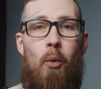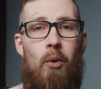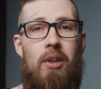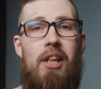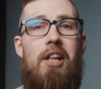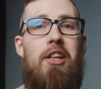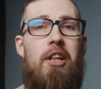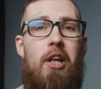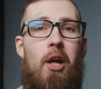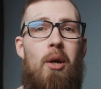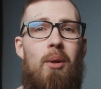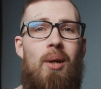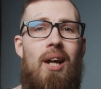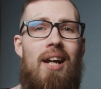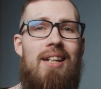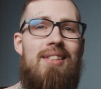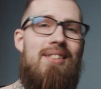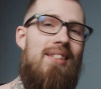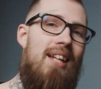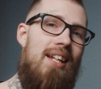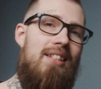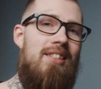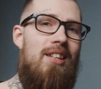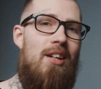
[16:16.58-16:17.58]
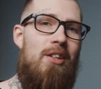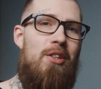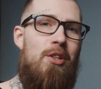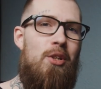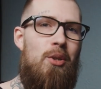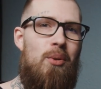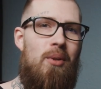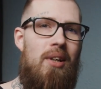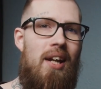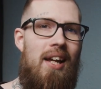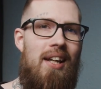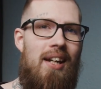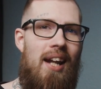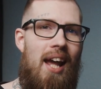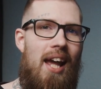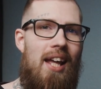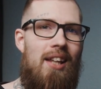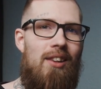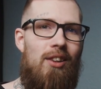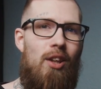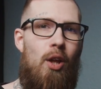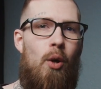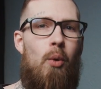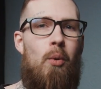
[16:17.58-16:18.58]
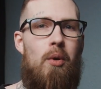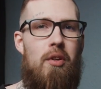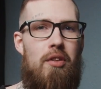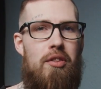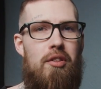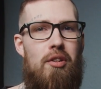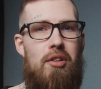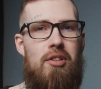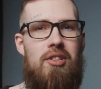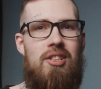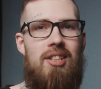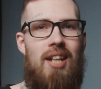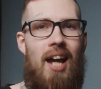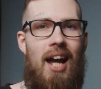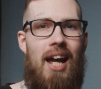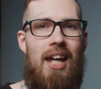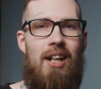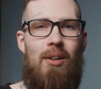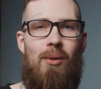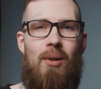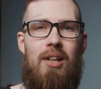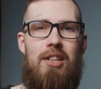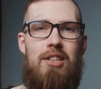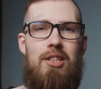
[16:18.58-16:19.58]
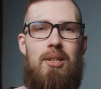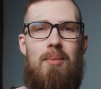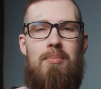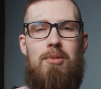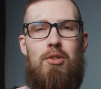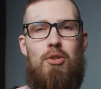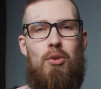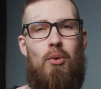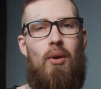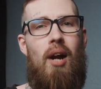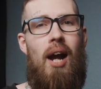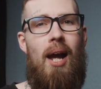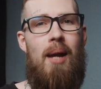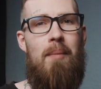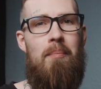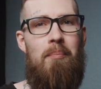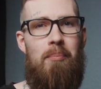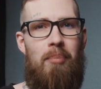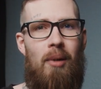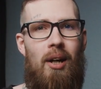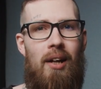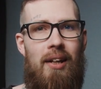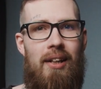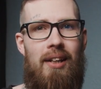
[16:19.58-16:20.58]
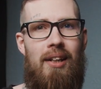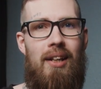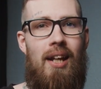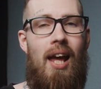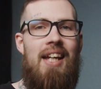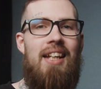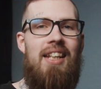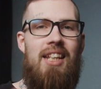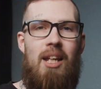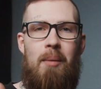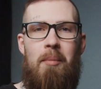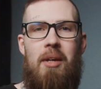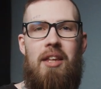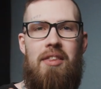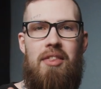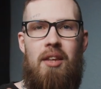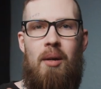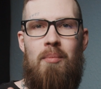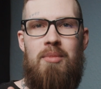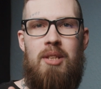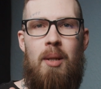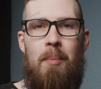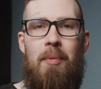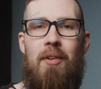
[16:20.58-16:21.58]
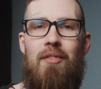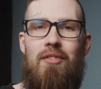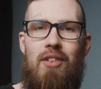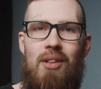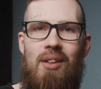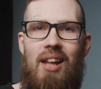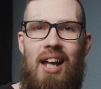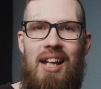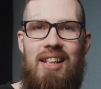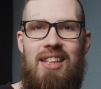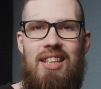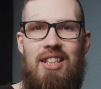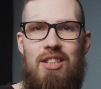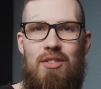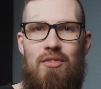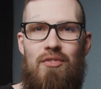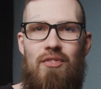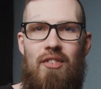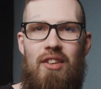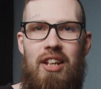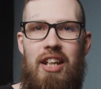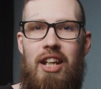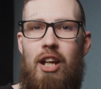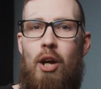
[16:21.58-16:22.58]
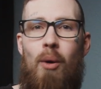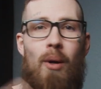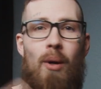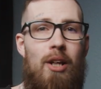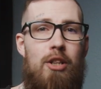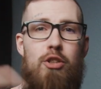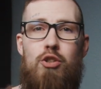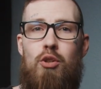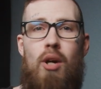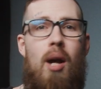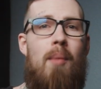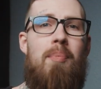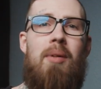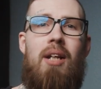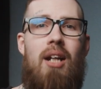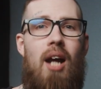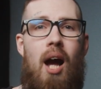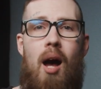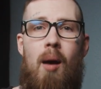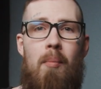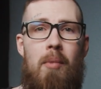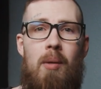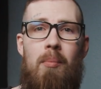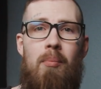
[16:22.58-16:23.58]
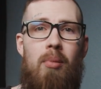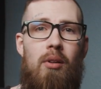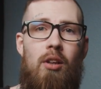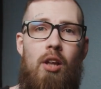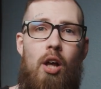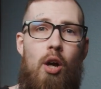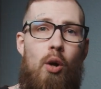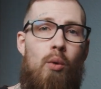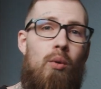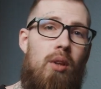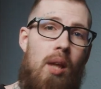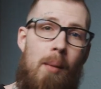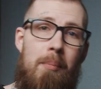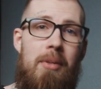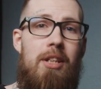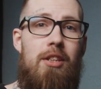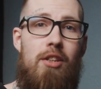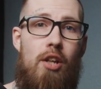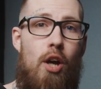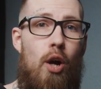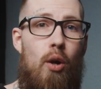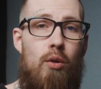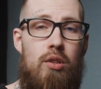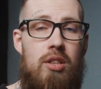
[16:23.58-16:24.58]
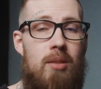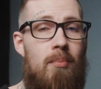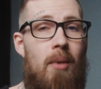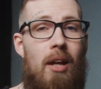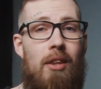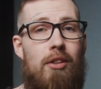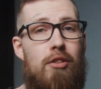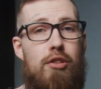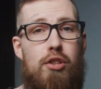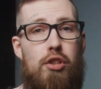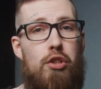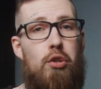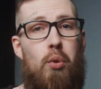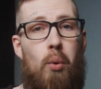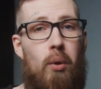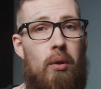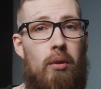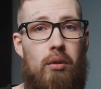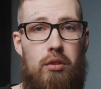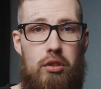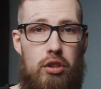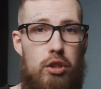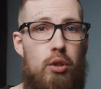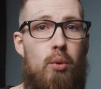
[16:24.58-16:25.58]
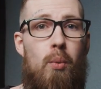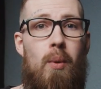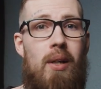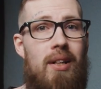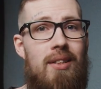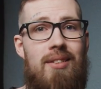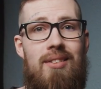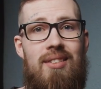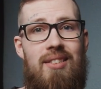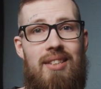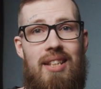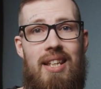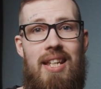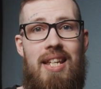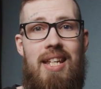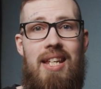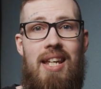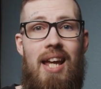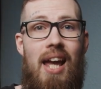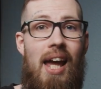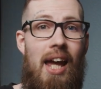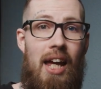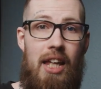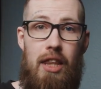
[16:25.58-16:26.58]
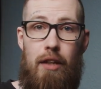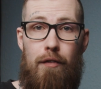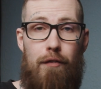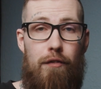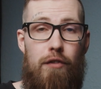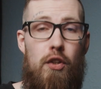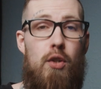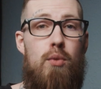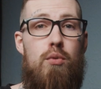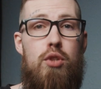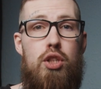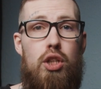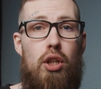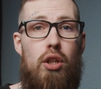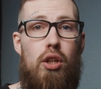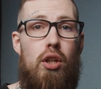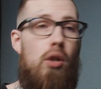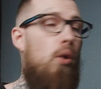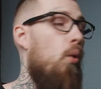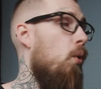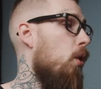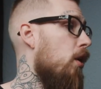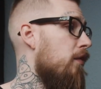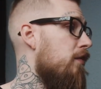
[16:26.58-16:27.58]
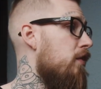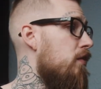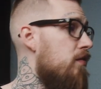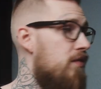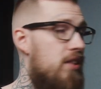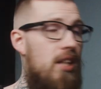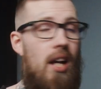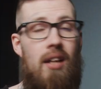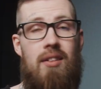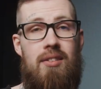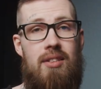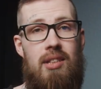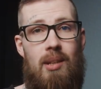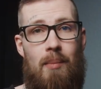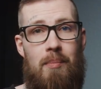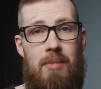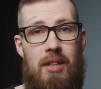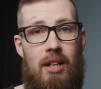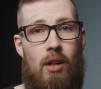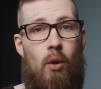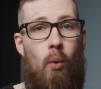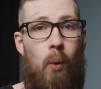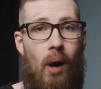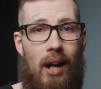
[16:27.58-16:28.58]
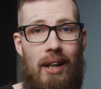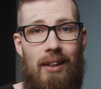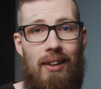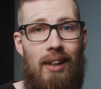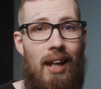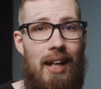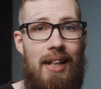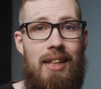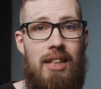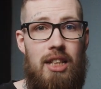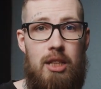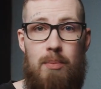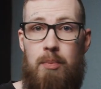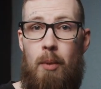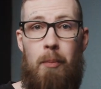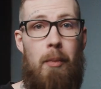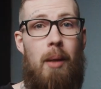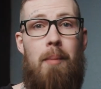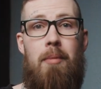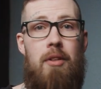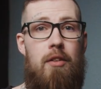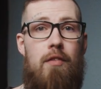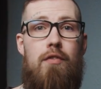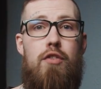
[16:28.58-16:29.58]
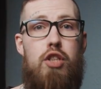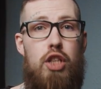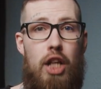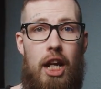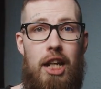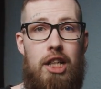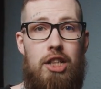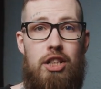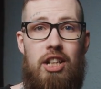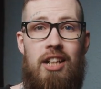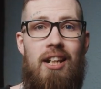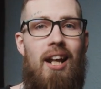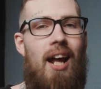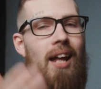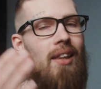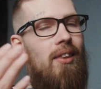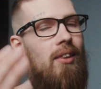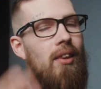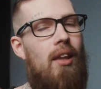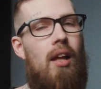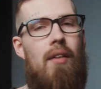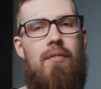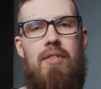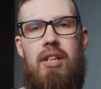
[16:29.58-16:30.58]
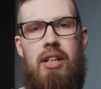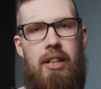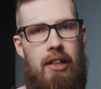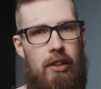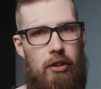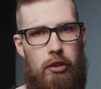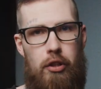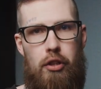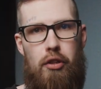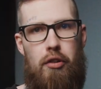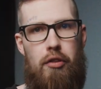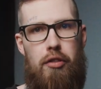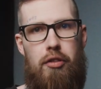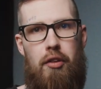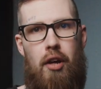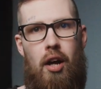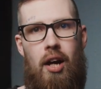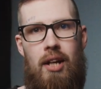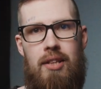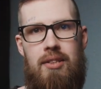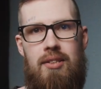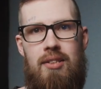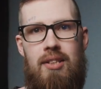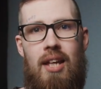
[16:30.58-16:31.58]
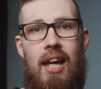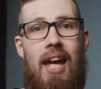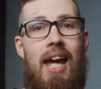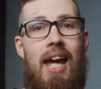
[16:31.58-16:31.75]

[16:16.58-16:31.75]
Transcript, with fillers: Well, there you go, guys. That's how you create a lower third title and subscribe button. Give me a thumbs up if you like this video and drop a comment below. Let me know some other tutorials you wanna see in the future or if you've done something quite like this, but maybe you've changed it. I'd love to hear your thoughts.